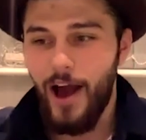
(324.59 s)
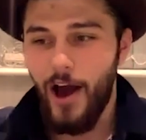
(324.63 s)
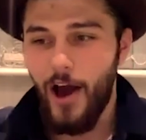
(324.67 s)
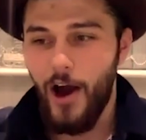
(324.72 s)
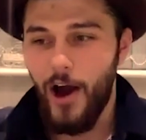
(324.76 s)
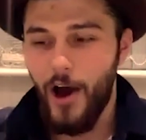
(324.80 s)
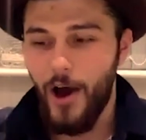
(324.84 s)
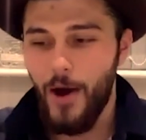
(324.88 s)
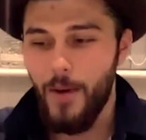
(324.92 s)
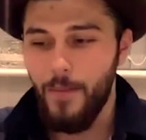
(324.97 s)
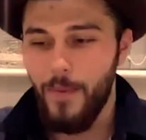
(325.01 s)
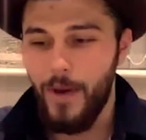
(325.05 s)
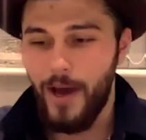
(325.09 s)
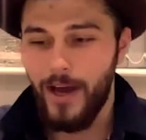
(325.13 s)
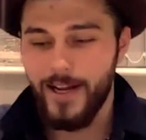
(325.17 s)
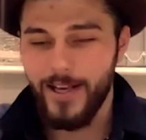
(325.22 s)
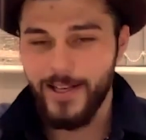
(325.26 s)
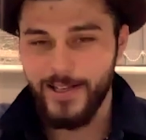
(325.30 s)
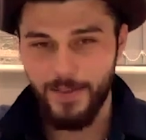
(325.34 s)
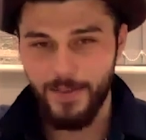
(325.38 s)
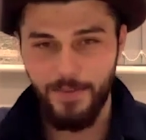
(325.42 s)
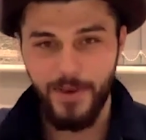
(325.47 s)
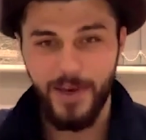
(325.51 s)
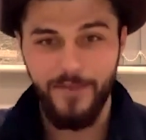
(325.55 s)
and
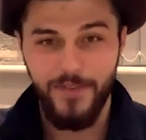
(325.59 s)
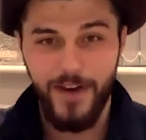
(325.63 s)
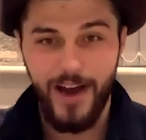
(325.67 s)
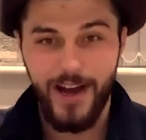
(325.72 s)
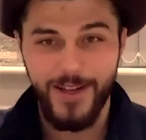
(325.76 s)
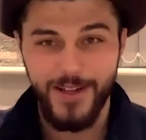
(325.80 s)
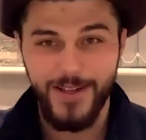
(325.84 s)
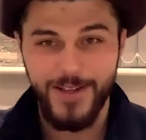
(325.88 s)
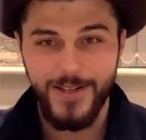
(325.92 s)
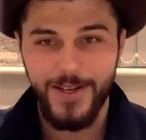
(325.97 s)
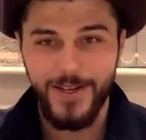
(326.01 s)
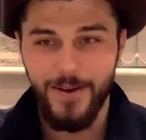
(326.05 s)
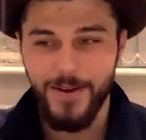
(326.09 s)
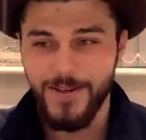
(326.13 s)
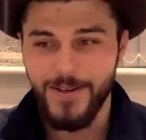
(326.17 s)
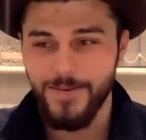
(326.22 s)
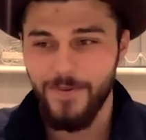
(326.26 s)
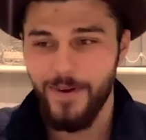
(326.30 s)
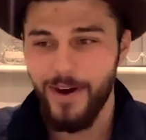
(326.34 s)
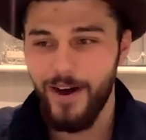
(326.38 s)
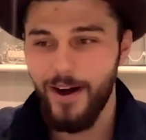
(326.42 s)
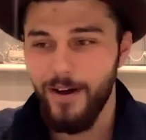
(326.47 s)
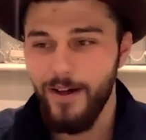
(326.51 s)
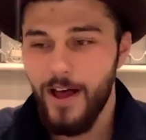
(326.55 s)
he's a big fan of the show as
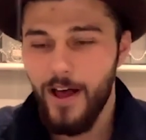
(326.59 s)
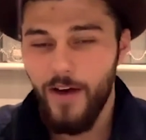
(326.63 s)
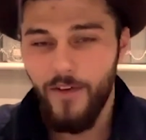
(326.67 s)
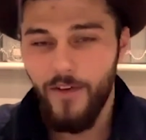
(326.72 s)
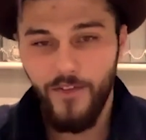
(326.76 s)
well.